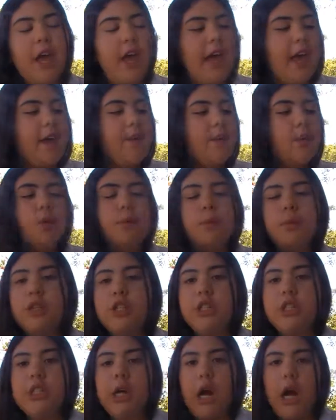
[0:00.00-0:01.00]
Hand
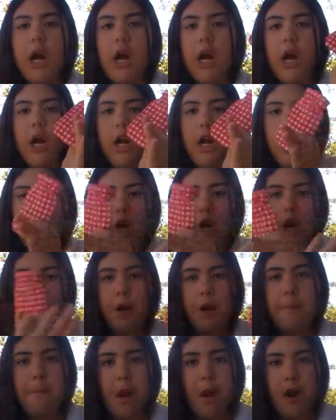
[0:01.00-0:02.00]
warmers are
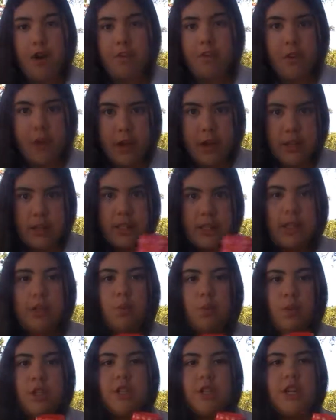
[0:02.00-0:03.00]
perfect in the
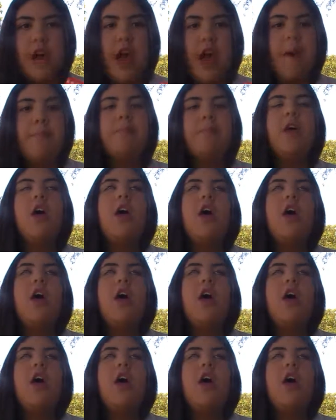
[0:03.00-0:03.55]
wintertime.